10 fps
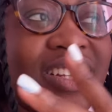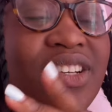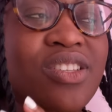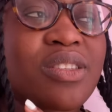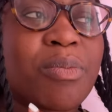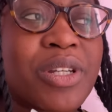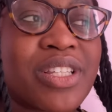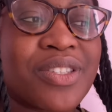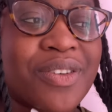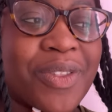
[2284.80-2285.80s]
because the
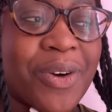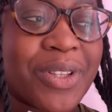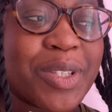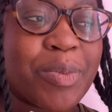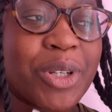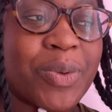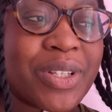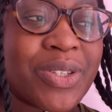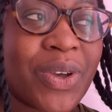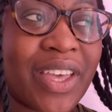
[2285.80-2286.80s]
presence of the Holy Spirit
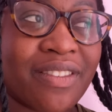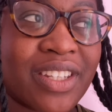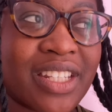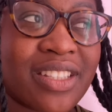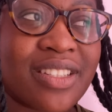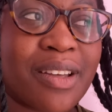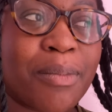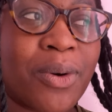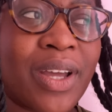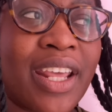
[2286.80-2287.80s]
was so evident,
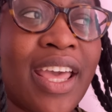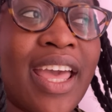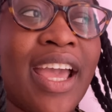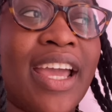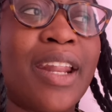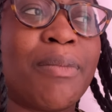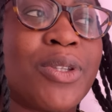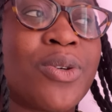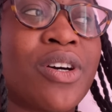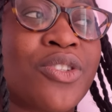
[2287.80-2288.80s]
number one. And number
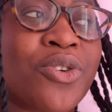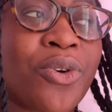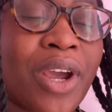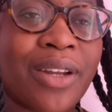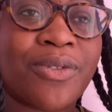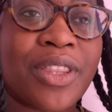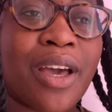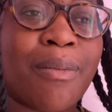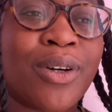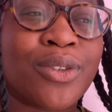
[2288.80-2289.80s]
two, I was crying for the
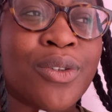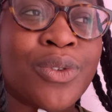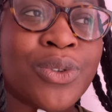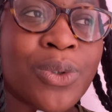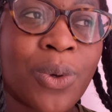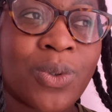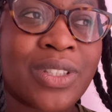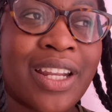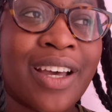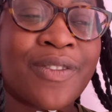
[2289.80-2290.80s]
amount of souls
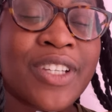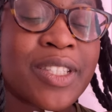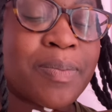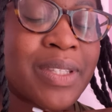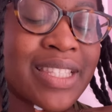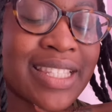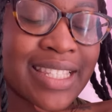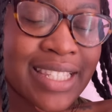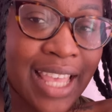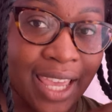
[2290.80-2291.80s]
that have just been
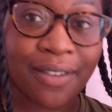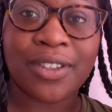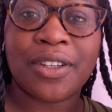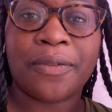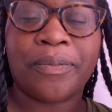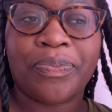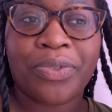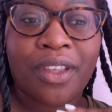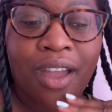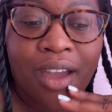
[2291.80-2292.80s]
saved
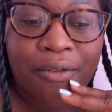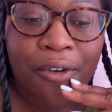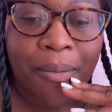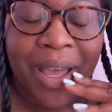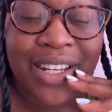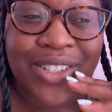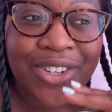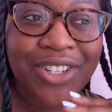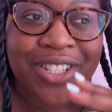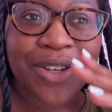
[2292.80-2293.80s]
from an
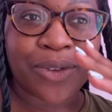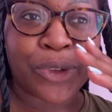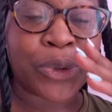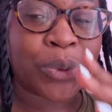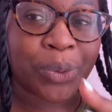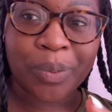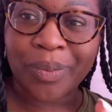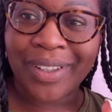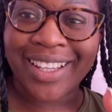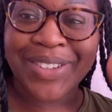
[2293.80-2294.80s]
eternity of
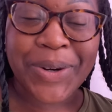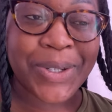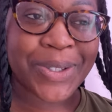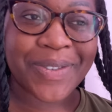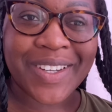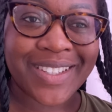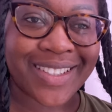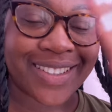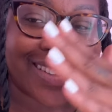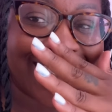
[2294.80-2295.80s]
doom and crossed over
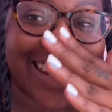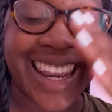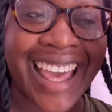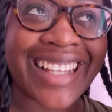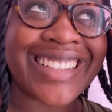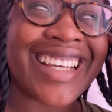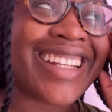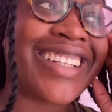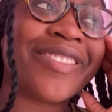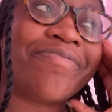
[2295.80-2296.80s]
to light. And